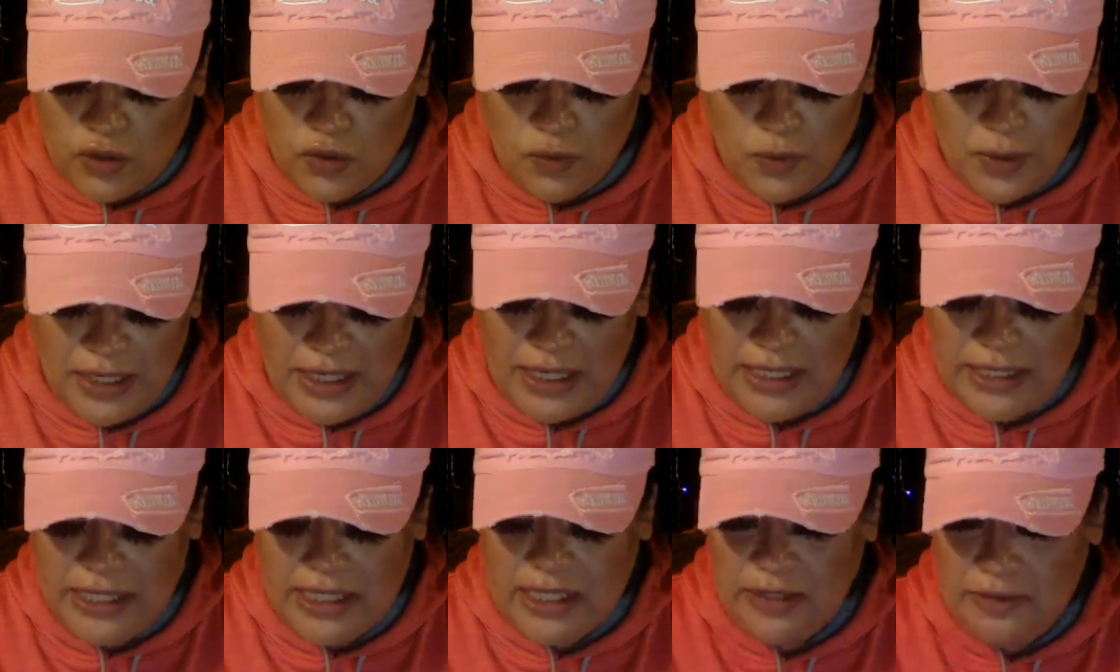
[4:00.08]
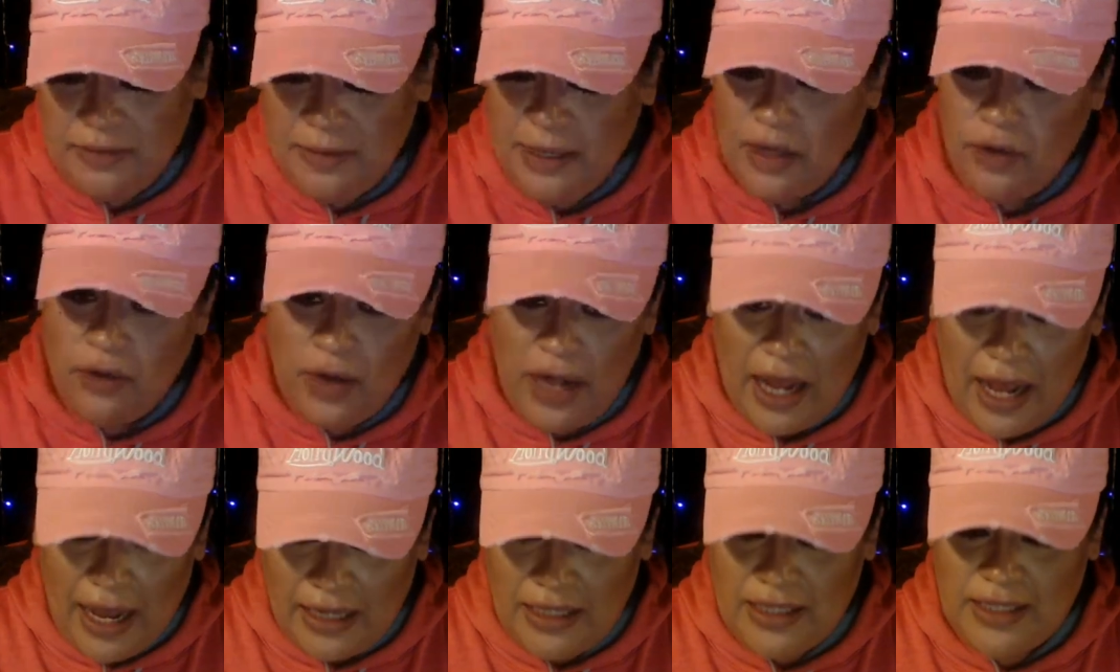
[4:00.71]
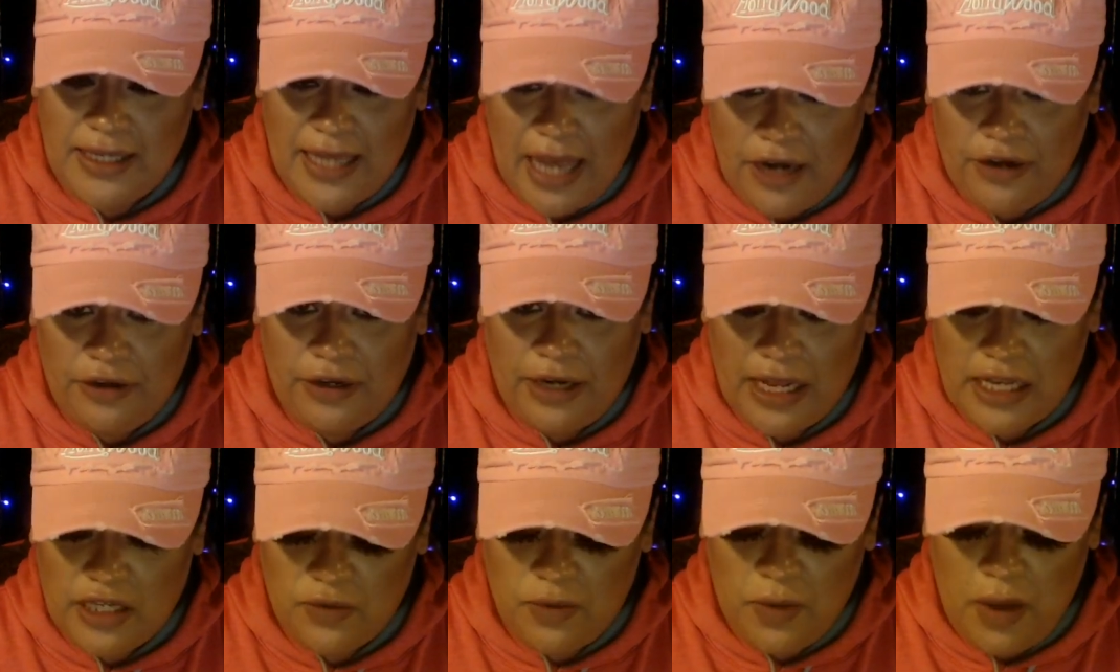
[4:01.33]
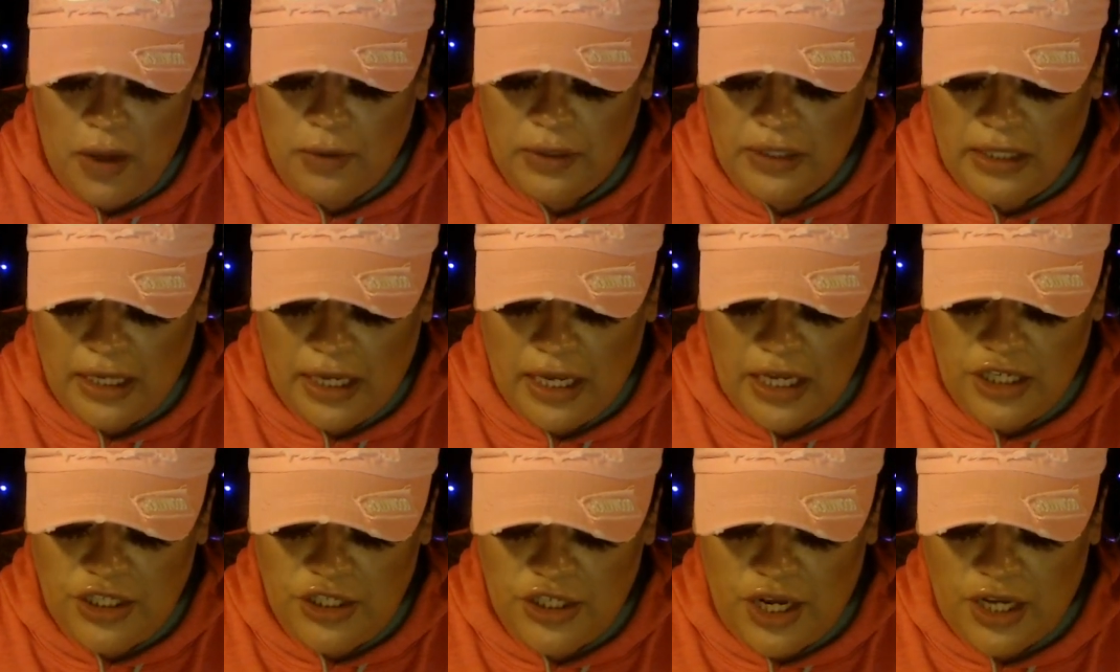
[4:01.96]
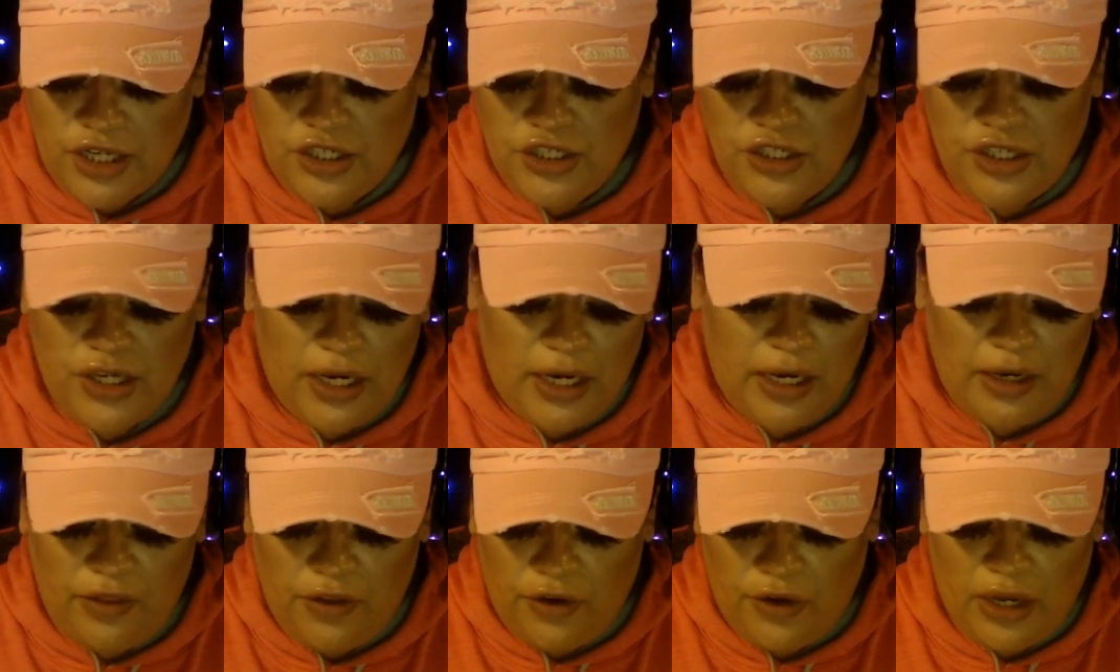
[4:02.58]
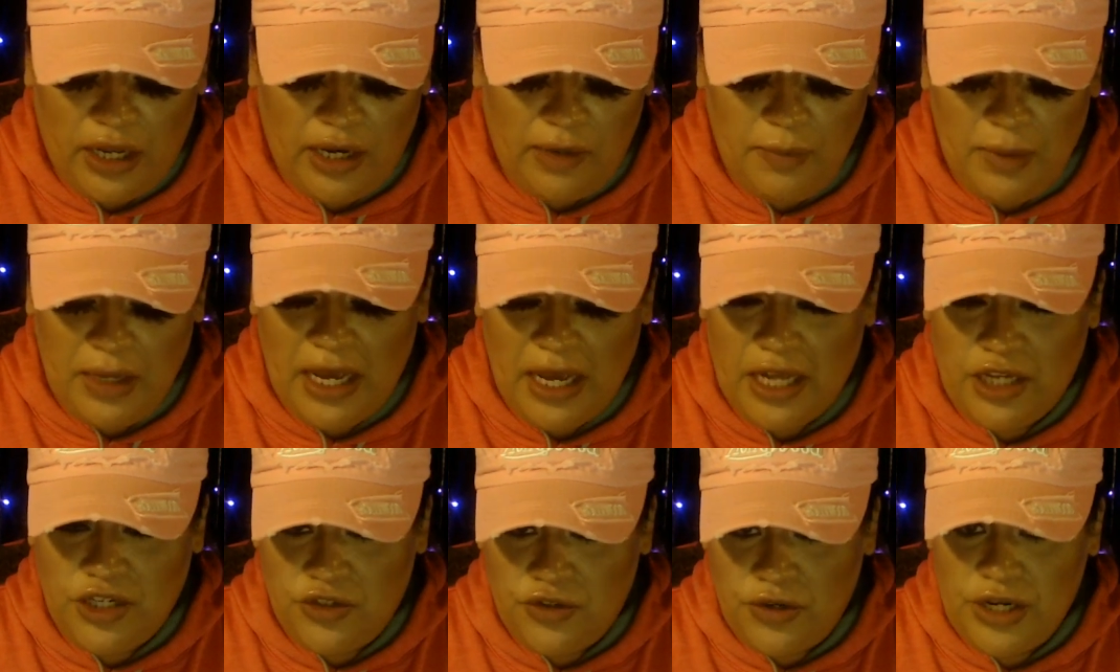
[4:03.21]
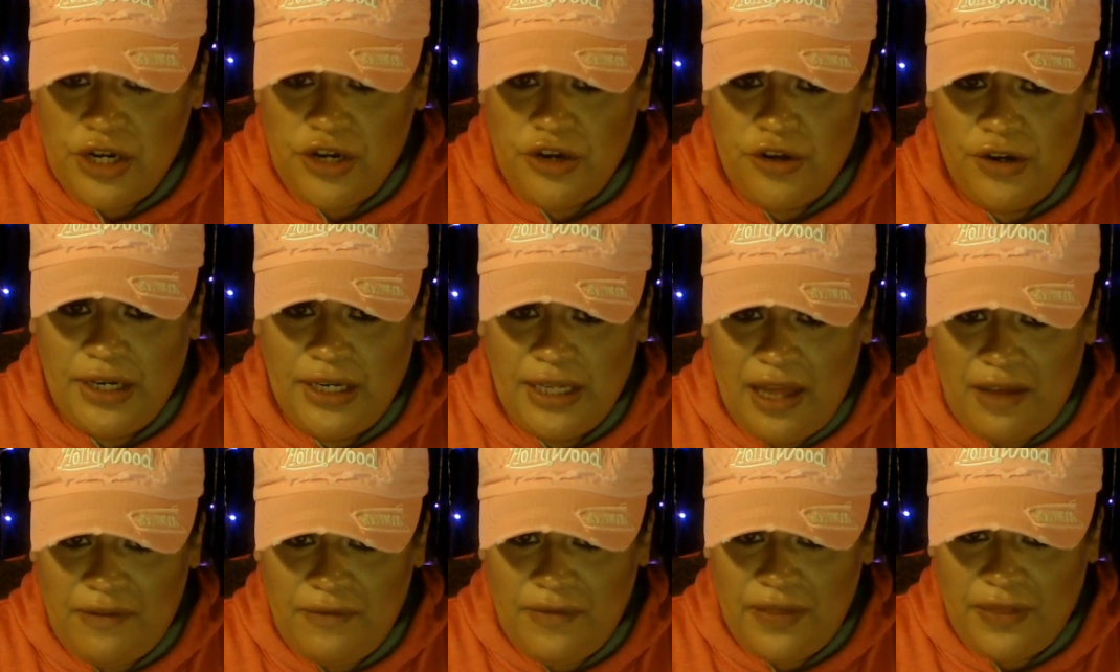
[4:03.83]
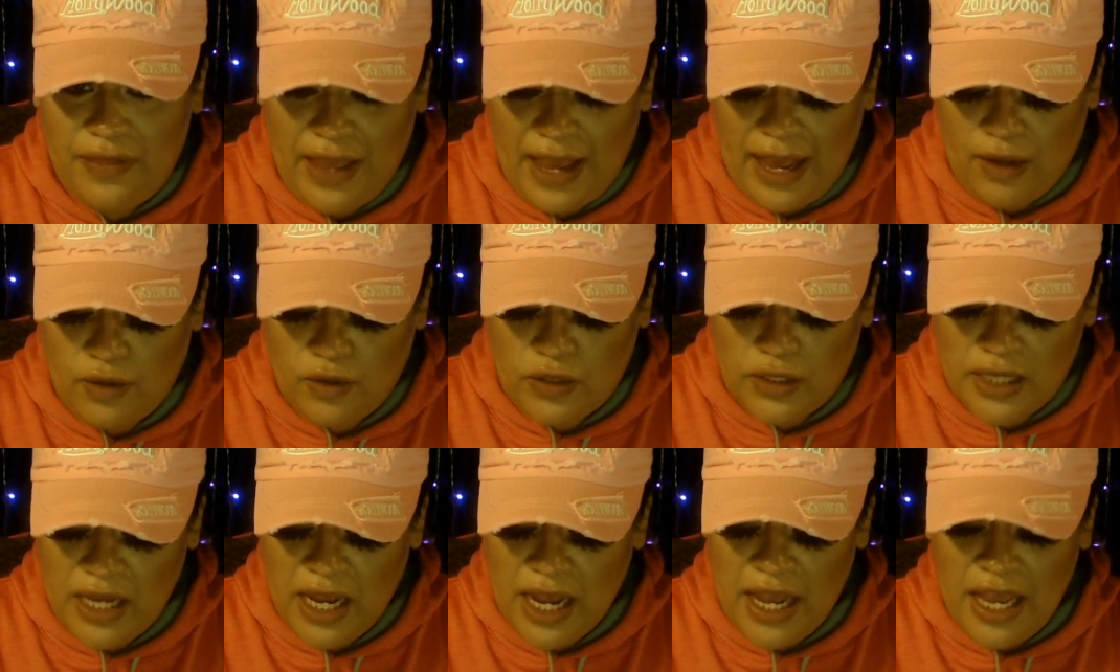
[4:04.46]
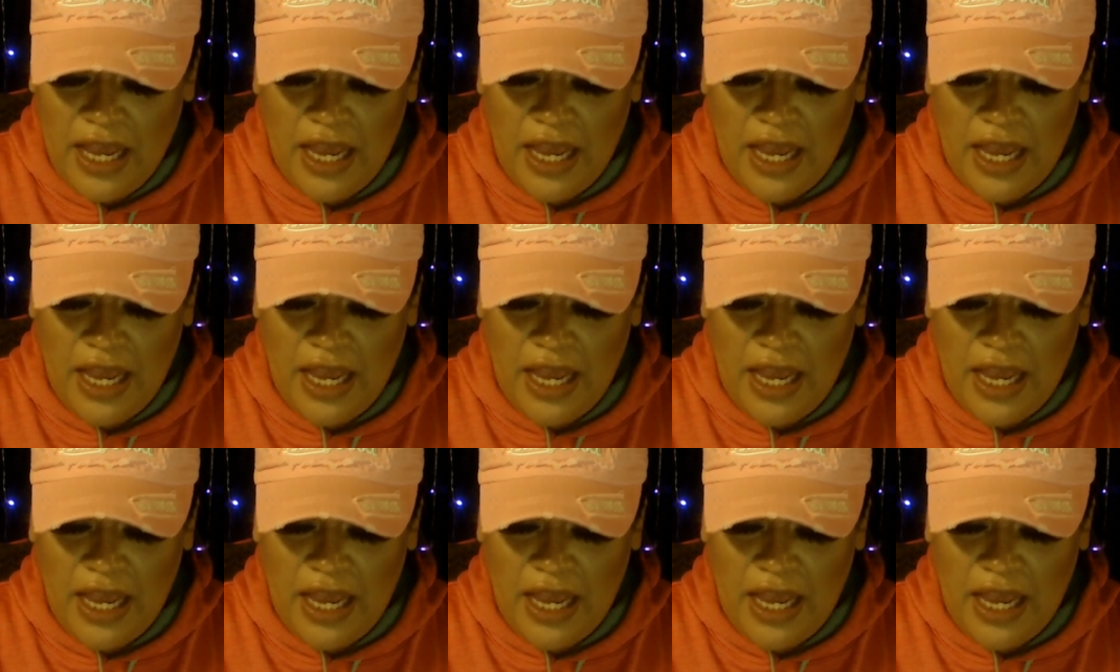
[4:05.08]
What does this mean? And Saturn as well, with the conjunction, they're going to be entering your eleventh house.